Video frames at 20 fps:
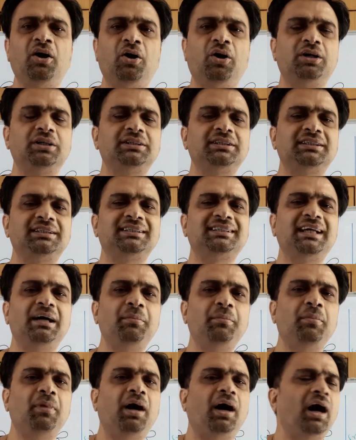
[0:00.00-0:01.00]
or
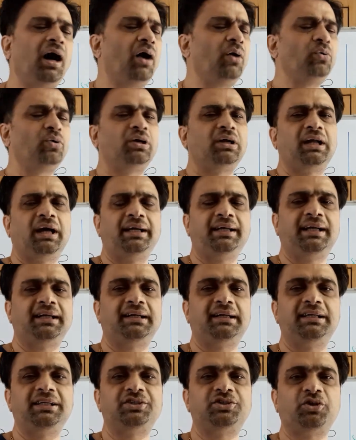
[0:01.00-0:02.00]
some outline
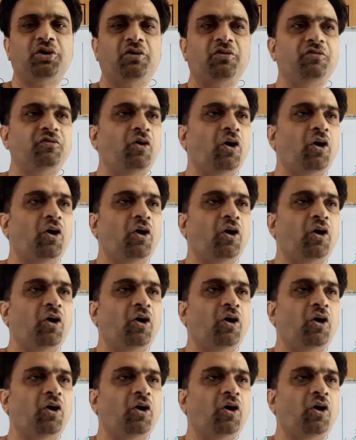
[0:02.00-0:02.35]
at least of